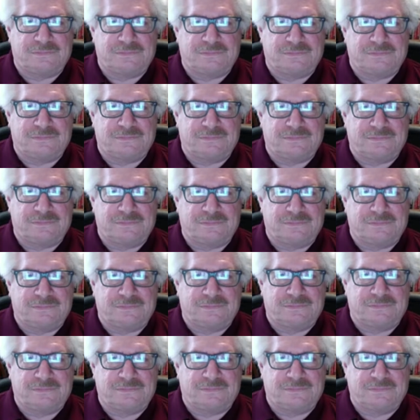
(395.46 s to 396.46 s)

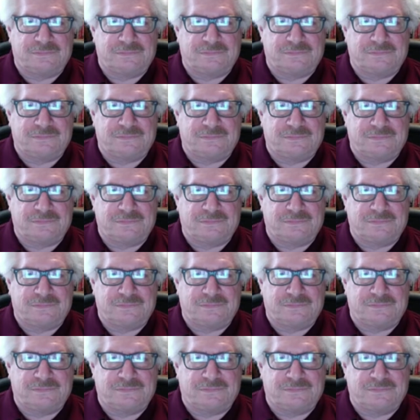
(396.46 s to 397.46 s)

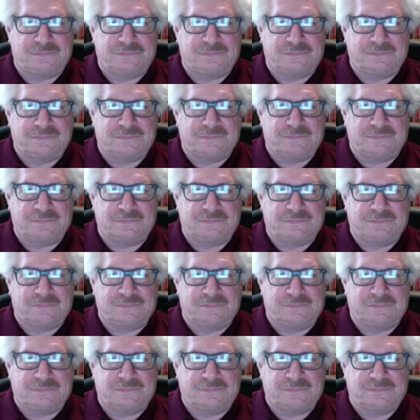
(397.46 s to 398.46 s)

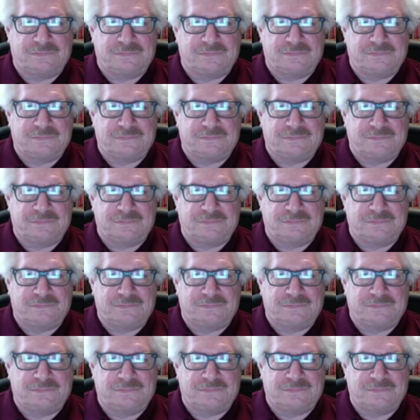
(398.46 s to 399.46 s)

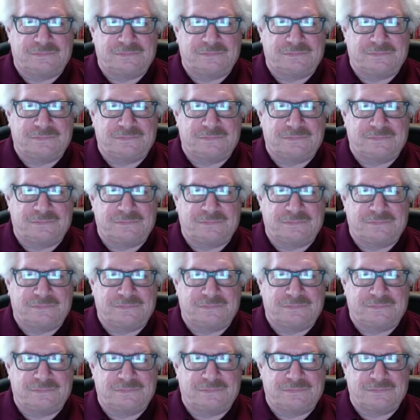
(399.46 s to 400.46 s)

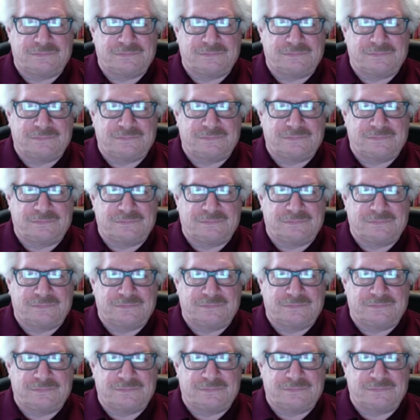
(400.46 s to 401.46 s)

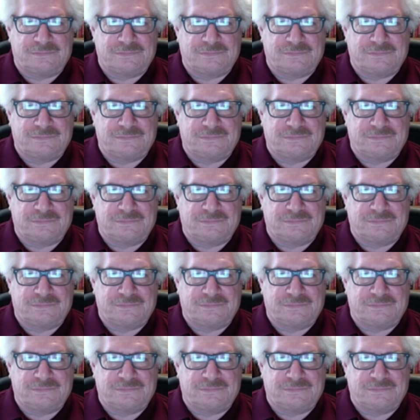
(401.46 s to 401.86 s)
(silent)